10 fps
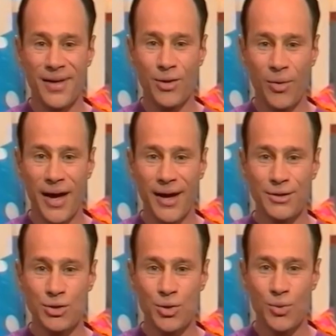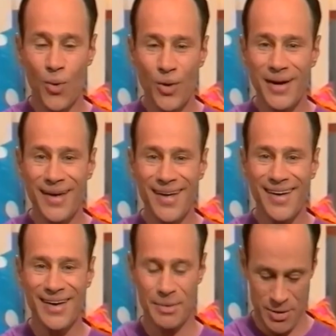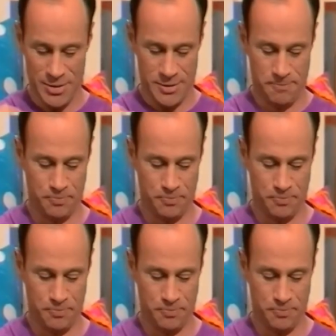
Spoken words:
Are your hands walking? Come on.